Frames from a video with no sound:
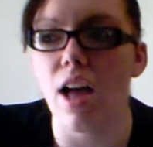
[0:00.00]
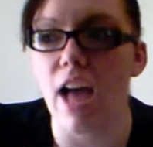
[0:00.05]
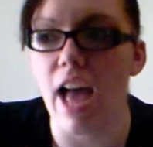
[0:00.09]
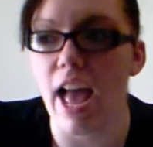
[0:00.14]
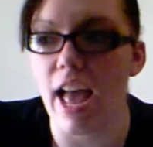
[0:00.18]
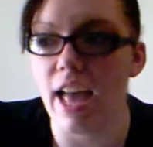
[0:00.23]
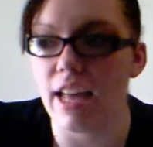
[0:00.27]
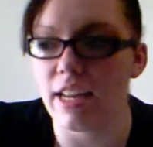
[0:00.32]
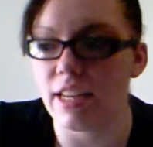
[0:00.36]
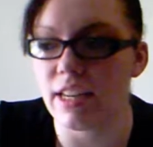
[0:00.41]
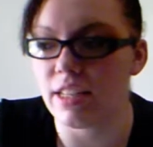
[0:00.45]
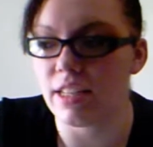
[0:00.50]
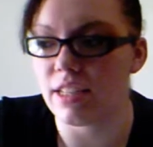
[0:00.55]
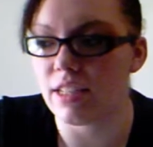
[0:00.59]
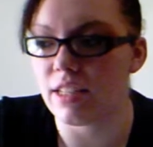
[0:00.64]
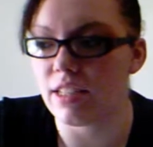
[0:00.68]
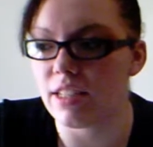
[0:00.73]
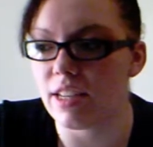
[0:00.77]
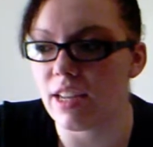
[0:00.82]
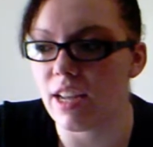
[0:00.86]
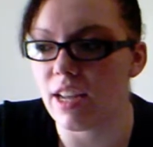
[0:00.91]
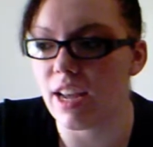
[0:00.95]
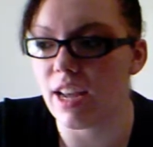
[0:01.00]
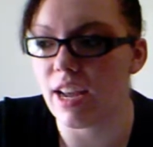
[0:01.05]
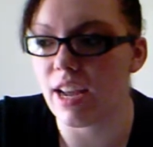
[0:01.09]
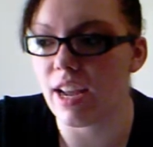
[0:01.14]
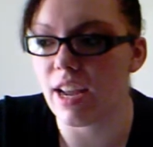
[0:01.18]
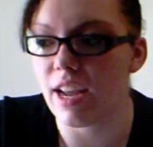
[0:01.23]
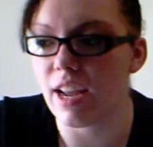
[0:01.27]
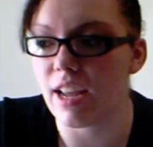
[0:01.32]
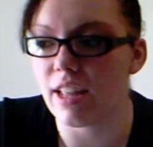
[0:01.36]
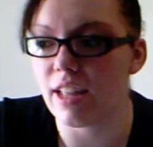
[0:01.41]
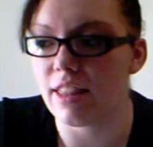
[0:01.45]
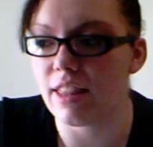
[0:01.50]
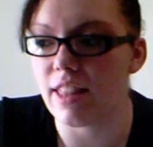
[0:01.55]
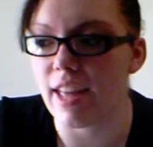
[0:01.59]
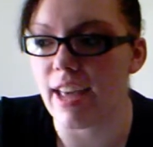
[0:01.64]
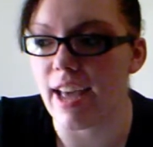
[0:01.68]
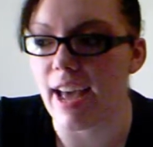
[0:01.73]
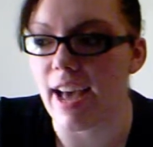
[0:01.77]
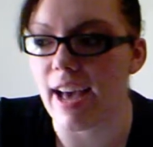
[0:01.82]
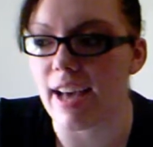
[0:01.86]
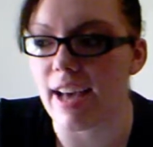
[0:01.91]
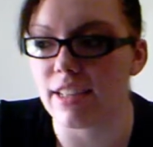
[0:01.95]
and they
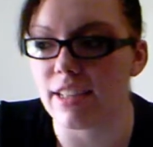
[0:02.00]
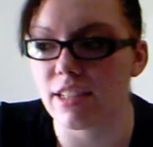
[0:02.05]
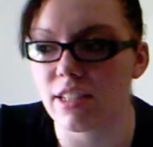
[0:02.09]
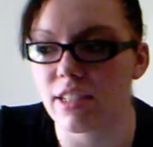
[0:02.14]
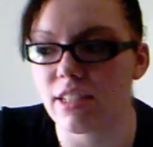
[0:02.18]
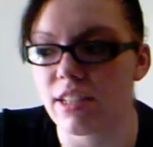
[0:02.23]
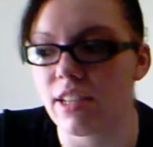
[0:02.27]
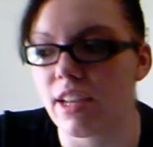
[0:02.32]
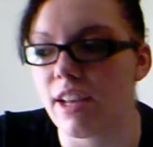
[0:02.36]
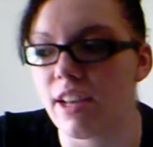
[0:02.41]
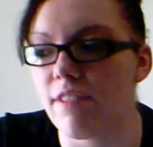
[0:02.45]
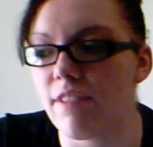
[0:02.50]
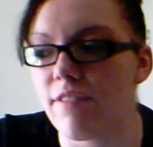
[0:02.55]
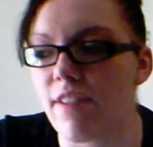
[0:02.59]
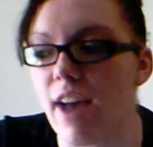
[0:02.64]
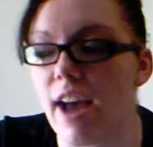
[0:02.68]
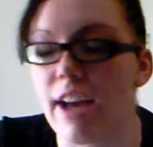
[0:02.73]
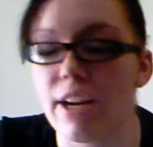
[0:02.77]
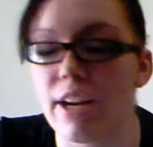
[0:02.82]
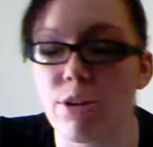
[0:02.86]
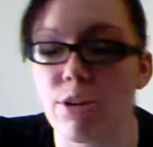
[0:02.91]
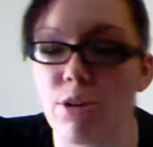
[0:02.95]
asked if I knew